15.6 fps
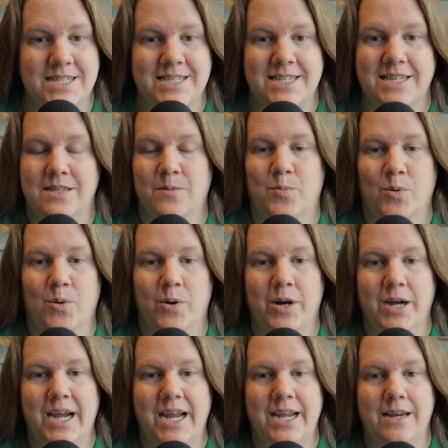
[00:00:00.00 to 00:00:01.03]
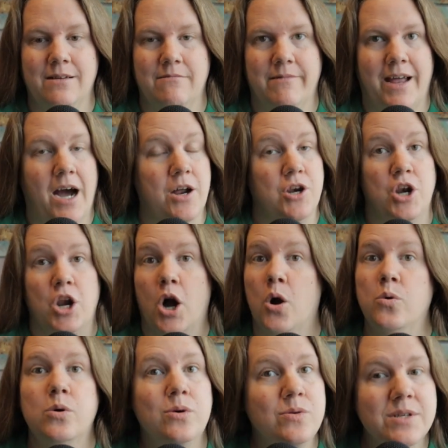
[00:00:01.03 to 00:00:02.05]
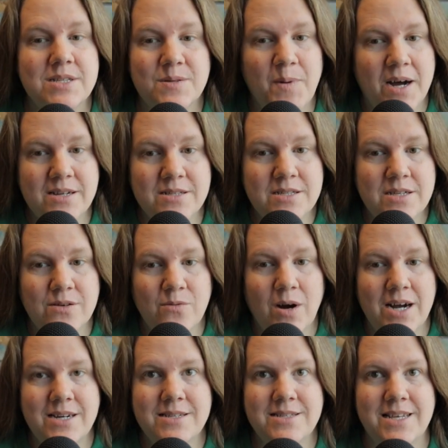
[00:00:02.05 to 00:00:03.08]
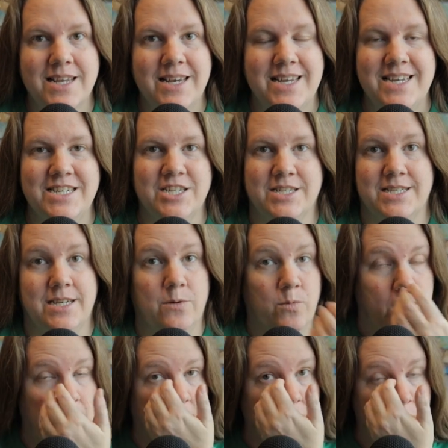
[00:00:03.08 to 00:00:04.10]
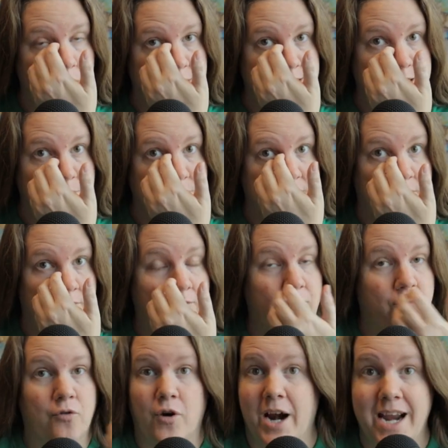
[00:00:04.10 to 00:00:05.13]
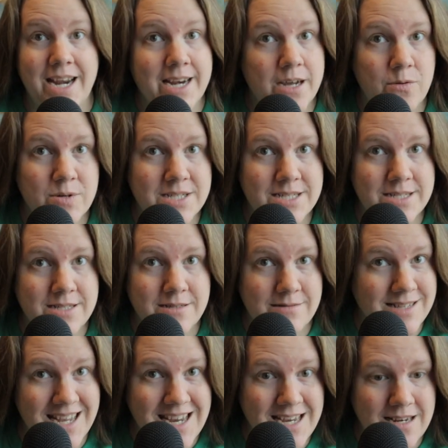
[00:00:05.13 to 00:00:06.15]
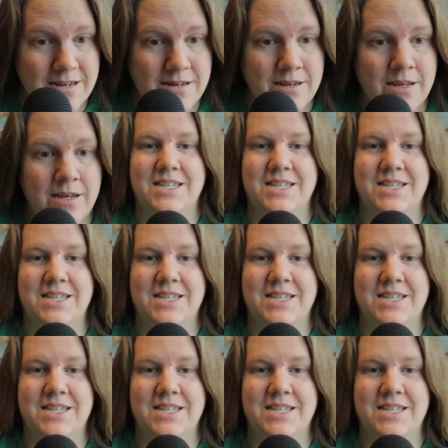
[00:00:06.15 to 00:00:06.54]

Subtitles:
Did the boy not know who the sponsor was and he just didn't want to go because he was afraid it was Dean?